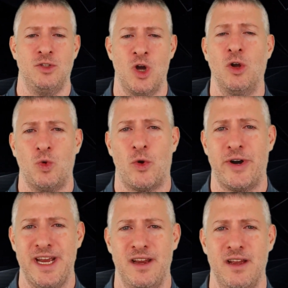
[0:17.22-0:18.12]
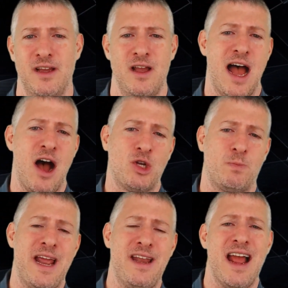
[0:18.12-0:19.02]
Don't worry, I'll
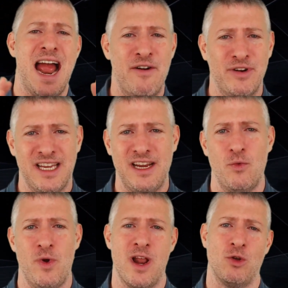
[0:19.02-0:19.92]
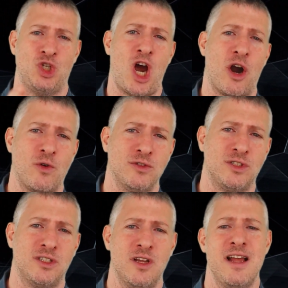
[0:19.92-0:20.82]
explain everything without
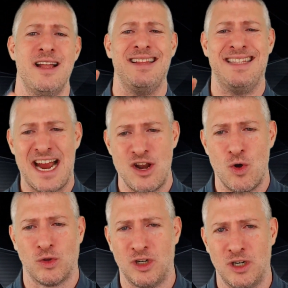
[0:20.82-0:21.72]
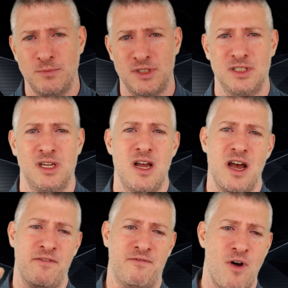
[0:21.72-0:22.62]
jargons, technical terms,
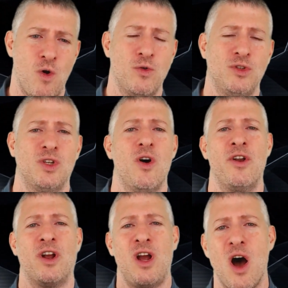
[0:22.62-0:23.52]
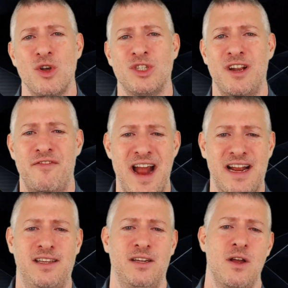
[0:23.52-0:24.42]
and focus on the cause and
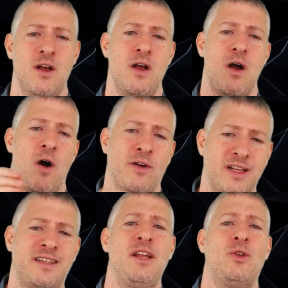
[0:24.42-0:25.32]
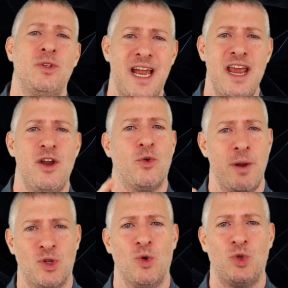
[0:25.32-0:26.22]
effect on the day-to-day
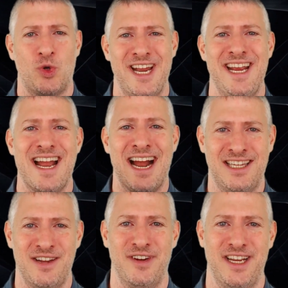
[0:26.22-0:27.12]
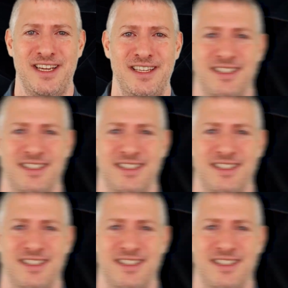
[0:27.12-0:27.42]
crypto trading activity.